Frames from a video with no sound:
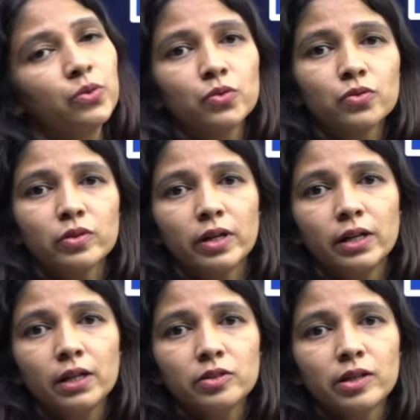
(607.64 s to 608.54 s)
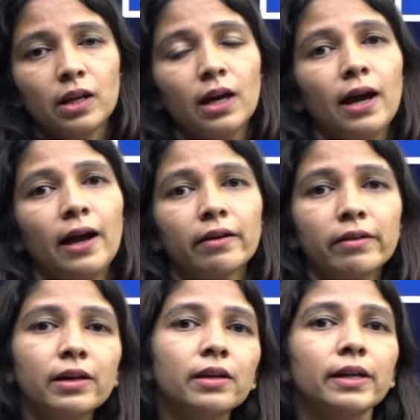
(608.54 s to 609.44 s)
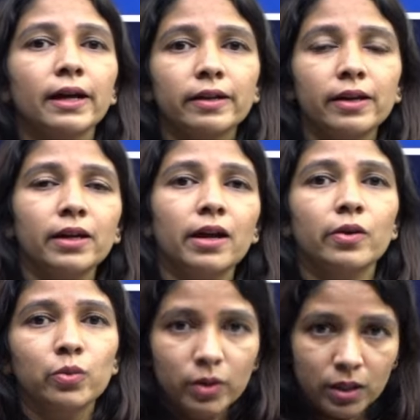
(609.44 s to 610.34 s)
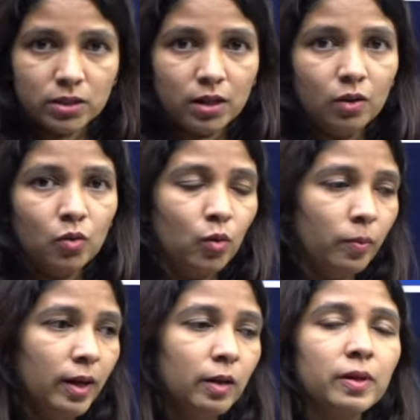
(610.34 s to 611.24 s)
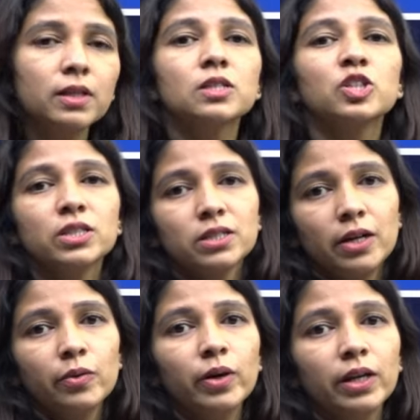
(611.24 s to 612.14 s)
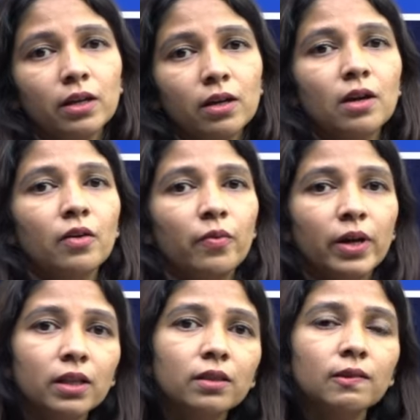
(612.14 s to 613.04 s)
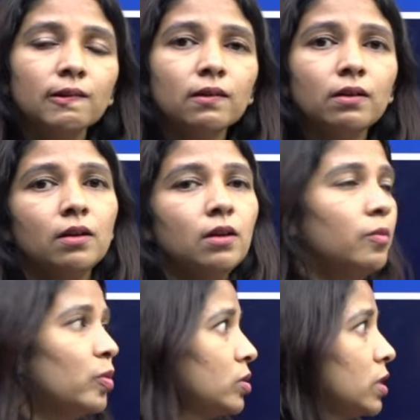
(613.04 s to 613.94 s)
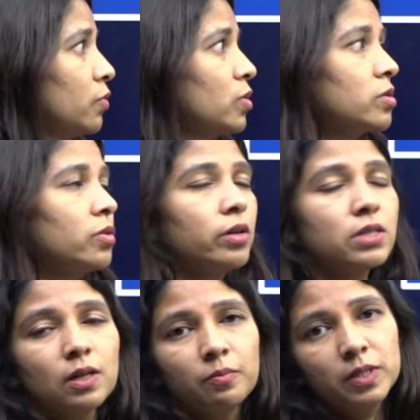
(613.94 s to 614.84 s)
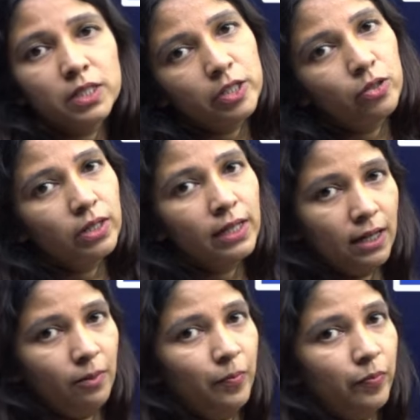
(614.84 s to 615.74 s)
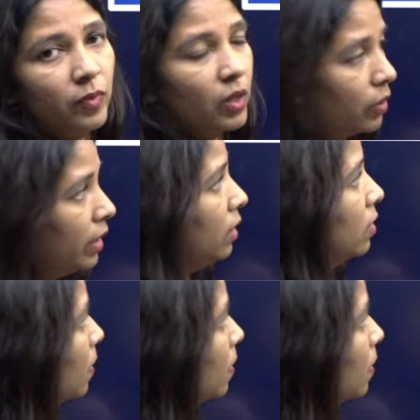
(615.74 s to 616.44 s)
fuse ante chala angry ga react ayyadu ani, chala kopanni pradarshinchadu ani, when the project was not submitted on time. Okay?